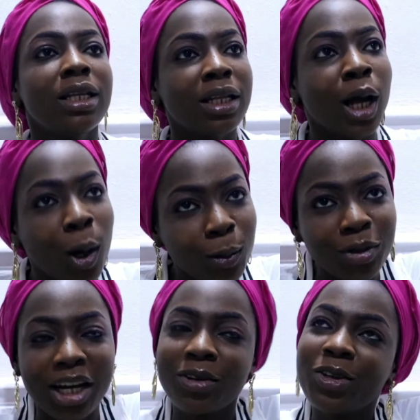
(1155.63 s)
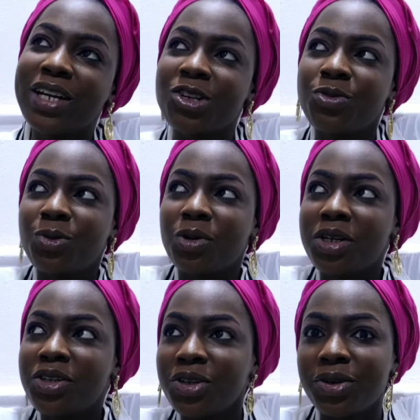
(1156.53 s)
Now I know you guys will be
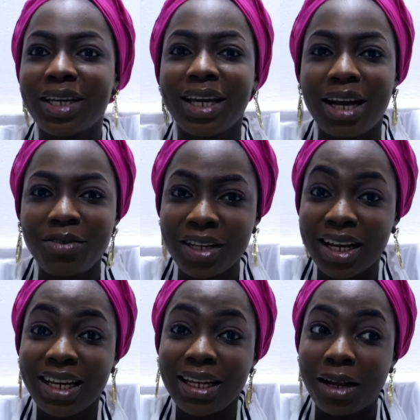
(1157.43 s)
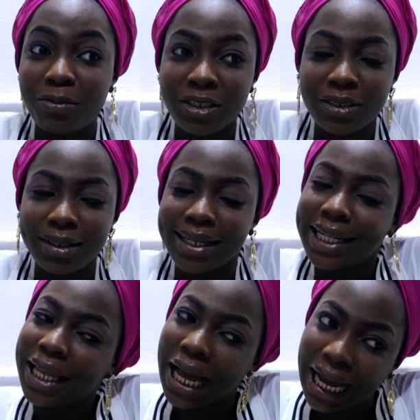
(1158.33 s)
wondering, okay, have you not gained
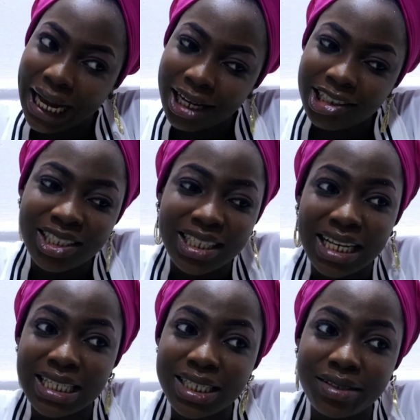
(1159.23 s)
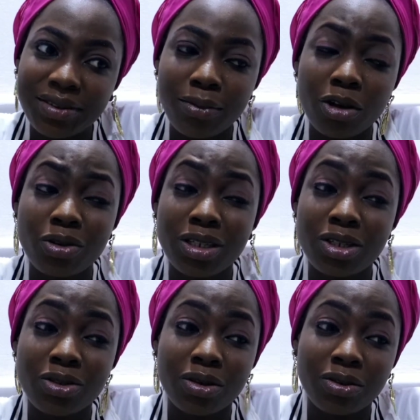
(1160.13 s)
admission? Nah, it's not as if I'm not doing
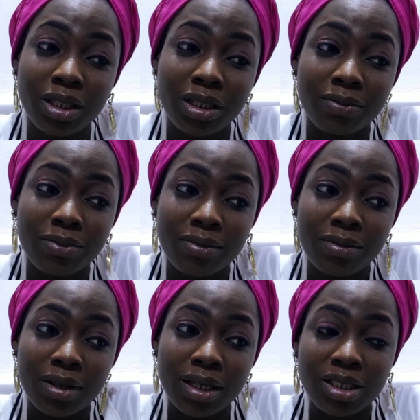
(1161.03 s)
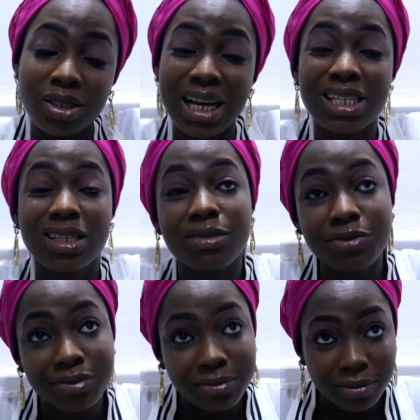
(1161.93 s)
this story. It's not as
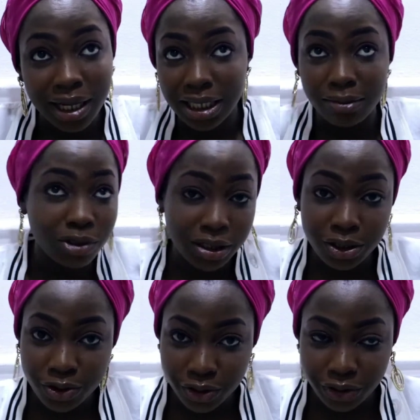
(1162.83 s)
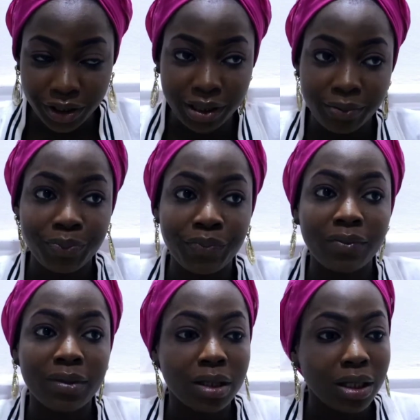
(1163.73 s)
if as I'm doing this story,
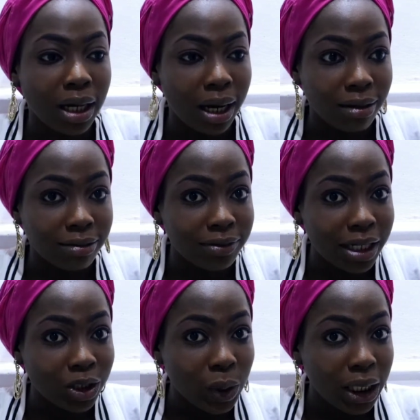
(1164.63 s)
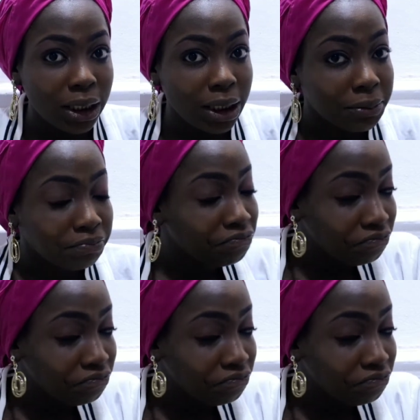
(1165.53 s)
I've actually